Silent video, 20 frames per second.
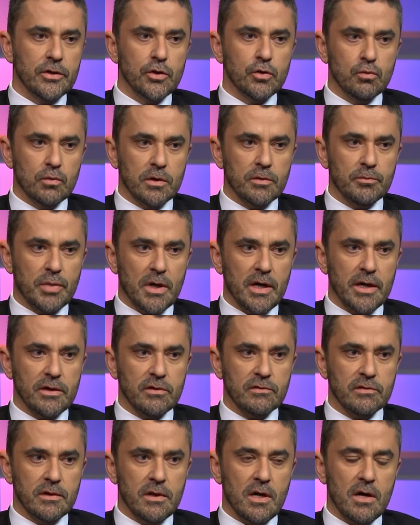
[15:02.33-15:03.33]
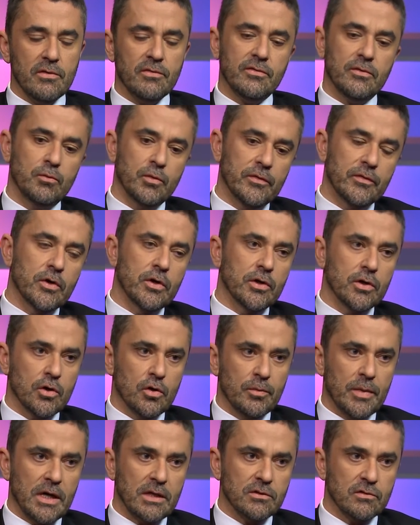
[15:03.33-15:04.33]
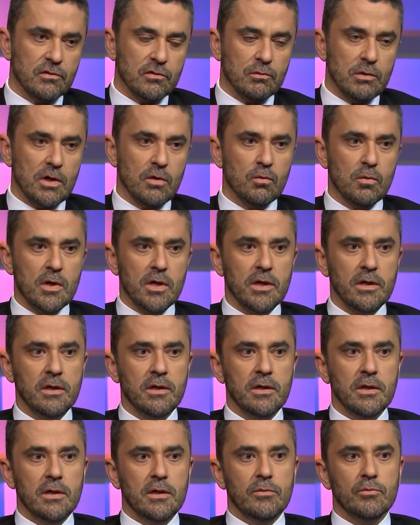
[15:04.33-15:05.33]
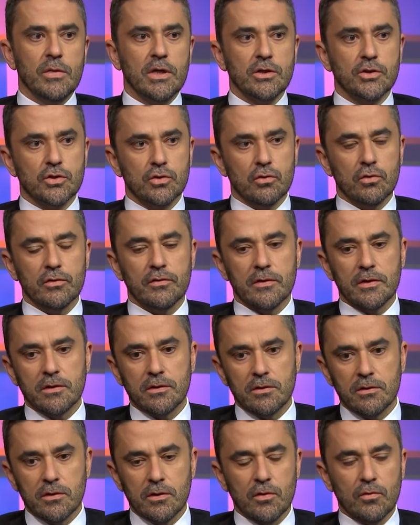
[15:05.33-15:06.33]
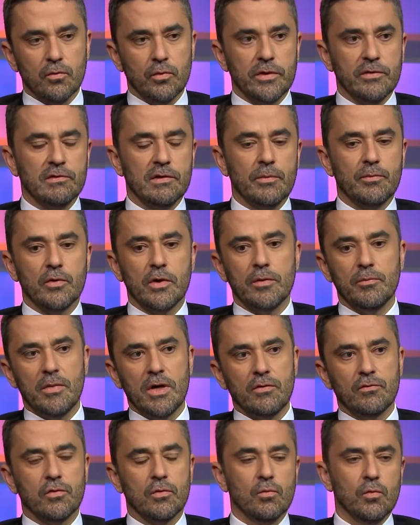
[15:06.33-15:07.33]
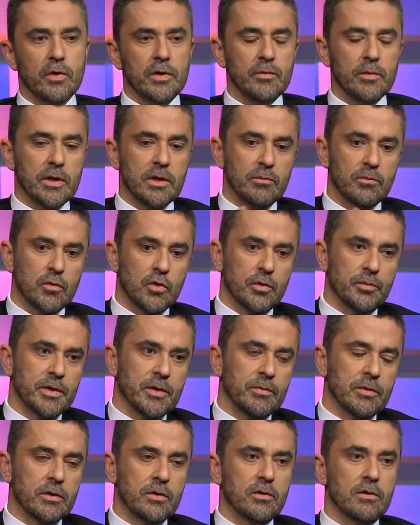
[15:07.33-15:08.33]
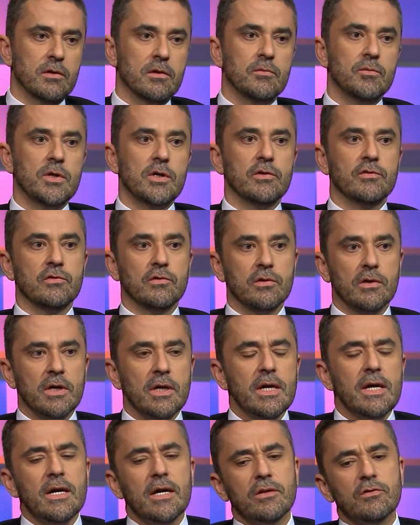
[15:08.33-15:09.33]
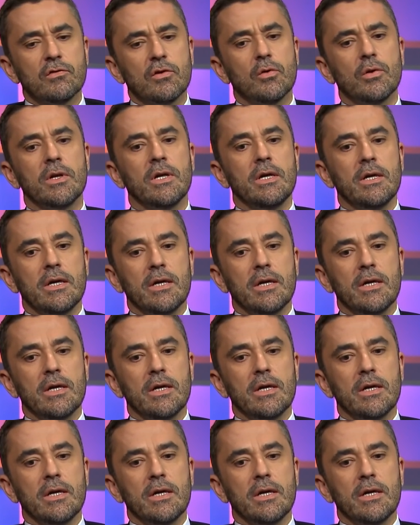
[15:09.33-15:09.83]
you weren't pious enough, and we've got to go back to square one, make sure that, you know, we separate men from women, more people go to the mosque, and so on.